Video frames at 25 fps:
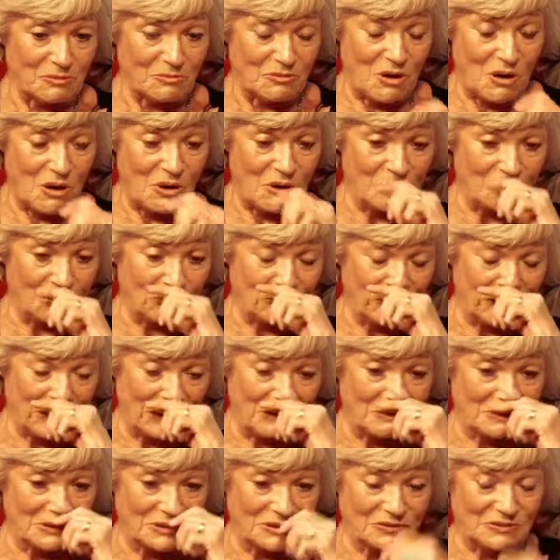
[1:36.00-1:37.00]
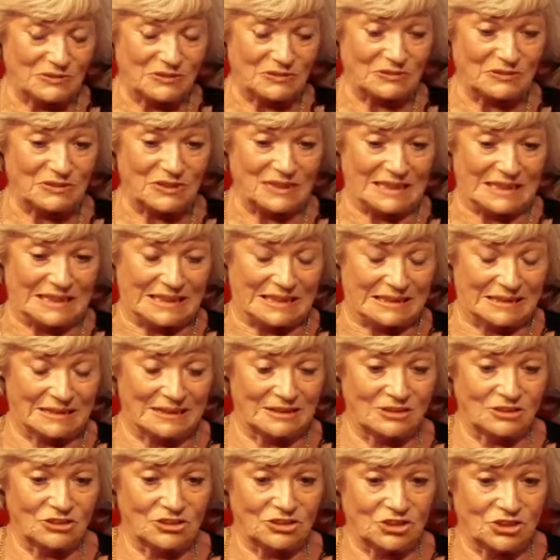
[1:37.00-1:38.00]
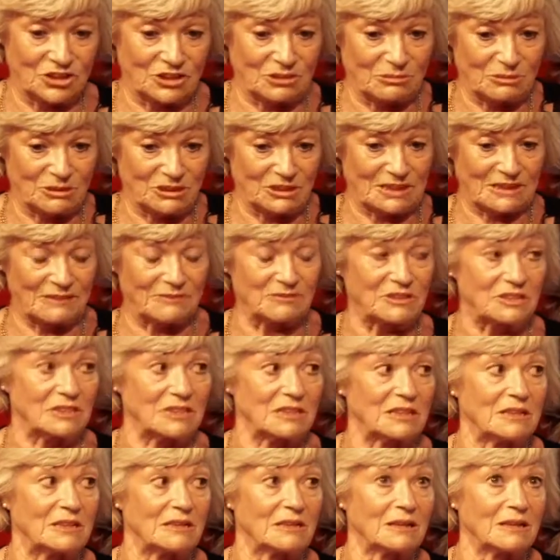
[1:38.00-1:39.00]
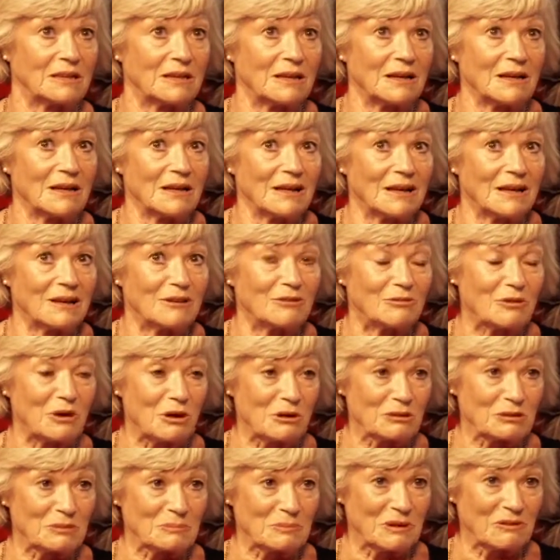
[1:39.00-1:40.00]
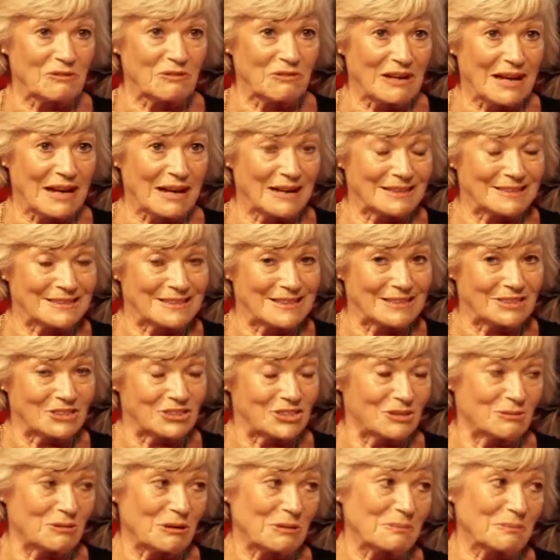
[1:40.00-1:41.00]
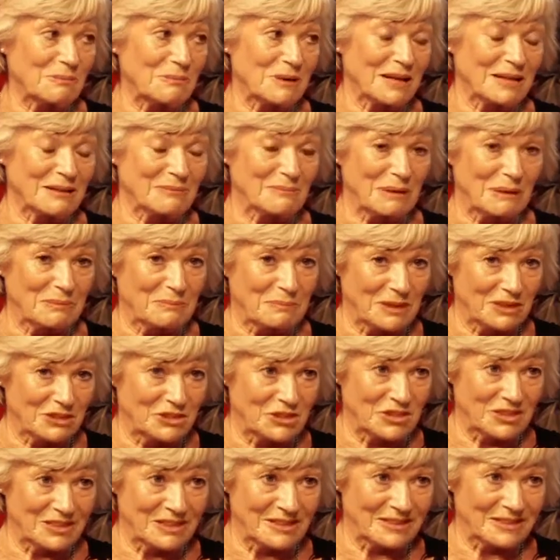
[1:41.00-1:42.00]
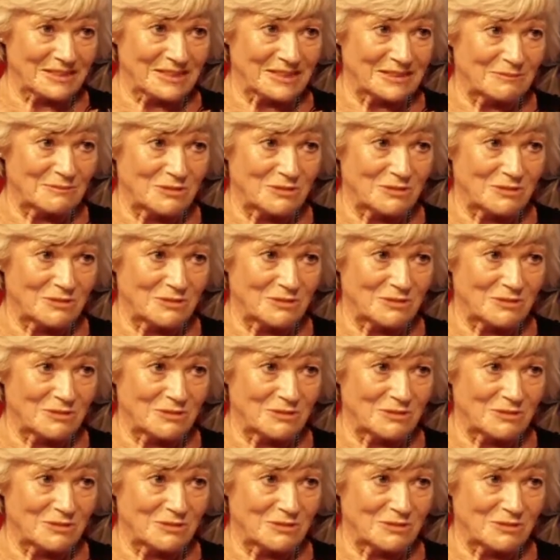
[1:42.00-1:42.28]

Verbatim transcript: road when I was fifteen and she was seventeen, Rosemary Flaherty, she won't mind my mentioning this, I'm